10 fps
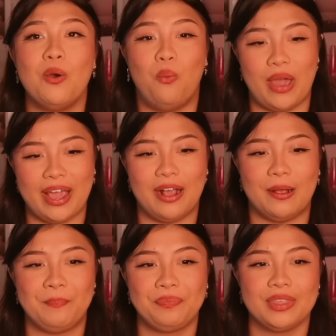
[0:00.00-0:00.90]

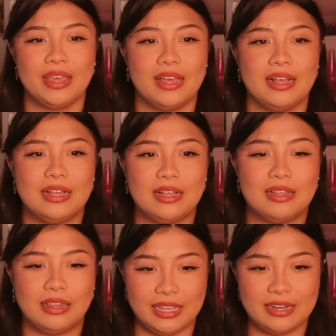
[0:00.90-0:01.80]
where
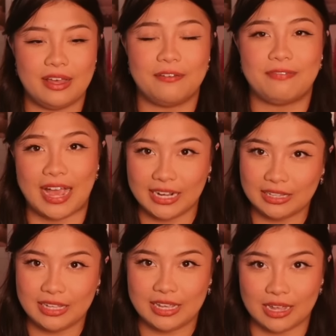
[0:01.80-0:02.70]
Glinda
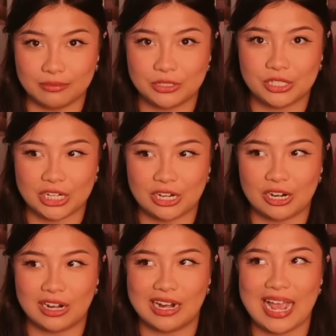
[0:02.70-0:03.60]
finally comes to
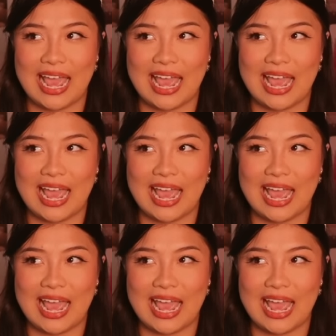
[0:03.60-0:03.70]
her